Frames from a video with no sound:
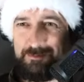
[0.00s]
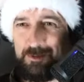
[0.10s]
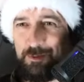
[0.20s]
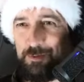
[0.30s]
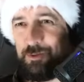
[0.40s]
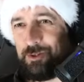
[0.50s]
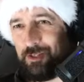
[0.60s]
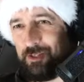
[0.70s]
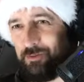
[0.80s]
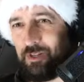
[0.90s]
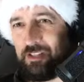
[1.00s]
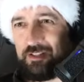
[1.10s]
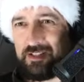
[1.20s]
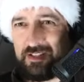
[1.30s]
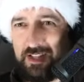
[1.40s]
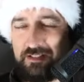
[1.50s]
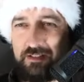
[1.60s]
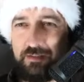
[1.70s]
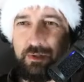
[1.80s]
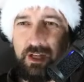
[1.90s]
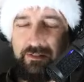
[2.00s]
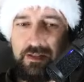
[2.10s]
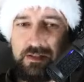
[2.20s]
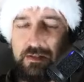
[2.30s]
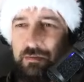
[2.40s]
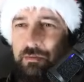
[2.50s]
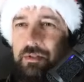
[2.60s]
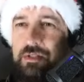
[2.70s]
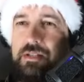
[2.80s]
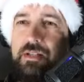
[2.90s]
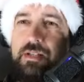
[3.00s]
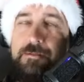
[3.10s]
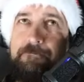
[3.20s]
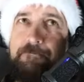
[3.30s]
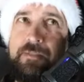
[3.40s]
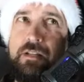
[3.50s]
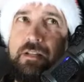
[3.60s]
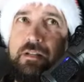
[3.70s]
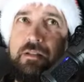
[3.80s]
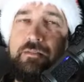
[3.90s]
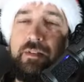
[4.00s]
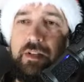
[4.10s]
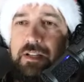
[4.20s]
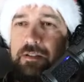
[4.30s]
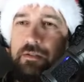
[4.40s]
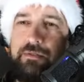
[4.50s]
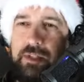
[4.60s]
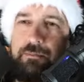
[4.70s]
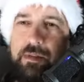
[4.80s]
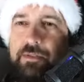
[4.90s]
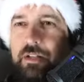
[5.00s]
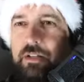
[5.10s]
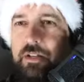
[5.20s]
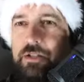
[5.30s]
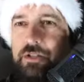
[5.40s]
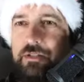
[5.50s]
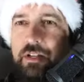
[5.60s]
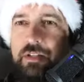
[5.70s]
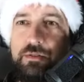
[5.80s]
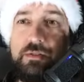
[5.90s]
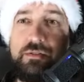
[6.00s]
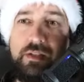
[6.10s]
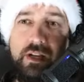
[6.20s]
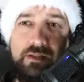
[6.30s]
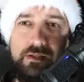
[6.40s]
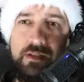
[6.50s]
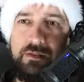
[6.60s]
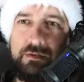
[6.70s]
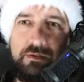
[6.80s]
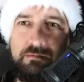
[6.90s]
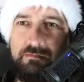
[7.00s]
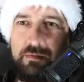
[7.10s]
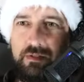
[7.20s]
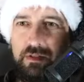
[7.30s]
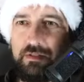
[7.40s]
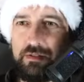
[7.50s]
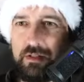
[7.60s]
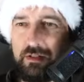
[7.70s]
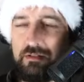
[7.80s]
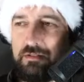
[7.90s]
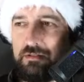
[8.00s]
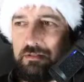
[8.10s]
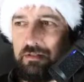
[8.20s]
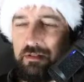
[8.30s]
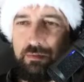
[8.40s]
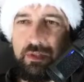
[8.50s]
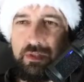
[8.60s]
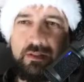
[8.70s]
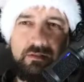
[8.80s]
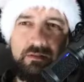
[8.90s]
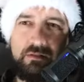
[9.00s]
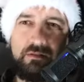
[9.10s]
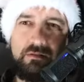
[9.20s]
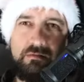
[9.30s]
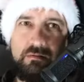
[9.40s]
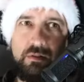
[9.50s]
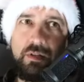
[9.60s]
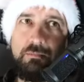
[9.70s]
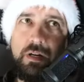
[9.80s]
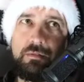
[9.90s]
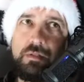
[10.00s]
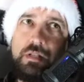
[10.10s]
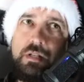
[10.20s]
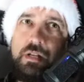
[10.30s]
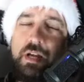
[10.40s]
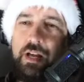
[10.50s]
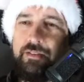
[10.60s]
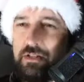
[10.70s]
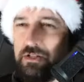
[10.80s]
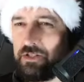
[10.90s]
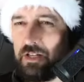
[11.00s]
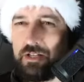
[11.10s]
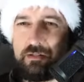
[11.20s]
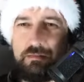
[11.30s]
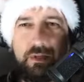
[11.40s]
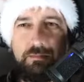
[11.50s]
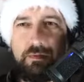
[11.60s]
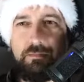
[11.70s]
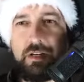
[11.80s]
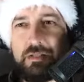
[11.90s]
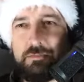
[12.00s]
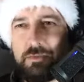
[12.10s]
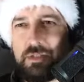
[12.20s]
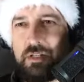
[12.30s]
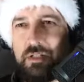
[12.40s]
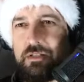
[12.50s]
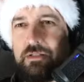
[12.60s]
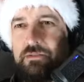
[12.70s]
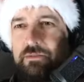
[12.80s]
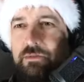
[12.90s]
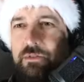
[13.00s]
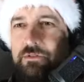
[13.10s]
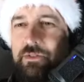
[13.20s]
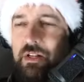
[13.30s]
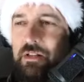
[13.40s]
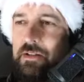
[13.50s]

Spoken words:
or if you can extend it to have this, you will see the rates of temporary file creation and also size. Size also interesting. We can talk about average size or maybe maximum size for each file.